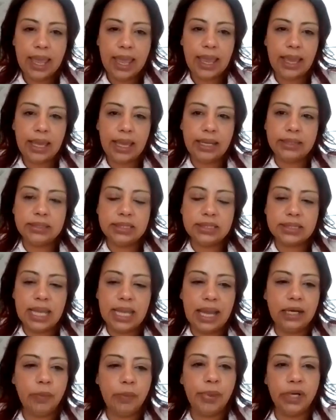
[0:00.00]
and
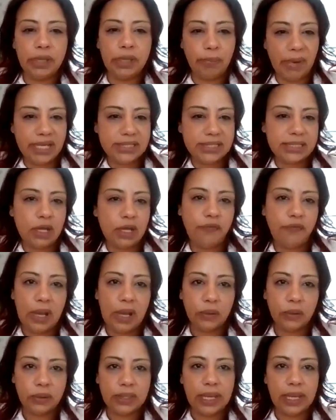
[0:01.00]
kind of putting myself
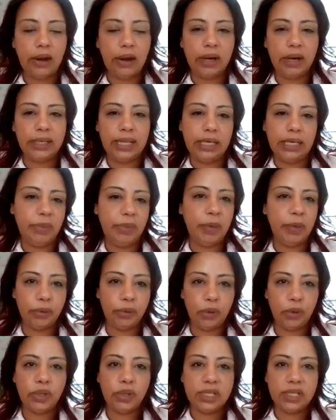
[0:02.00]
out there and letting
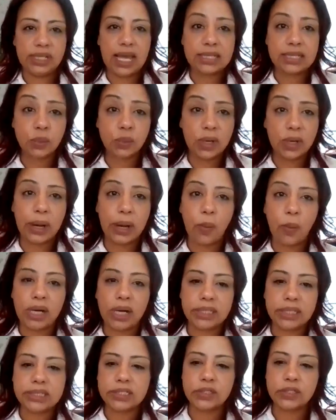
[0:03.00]
people know that that's what I
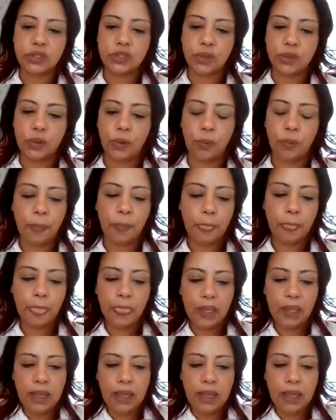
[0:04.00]
wanted to do.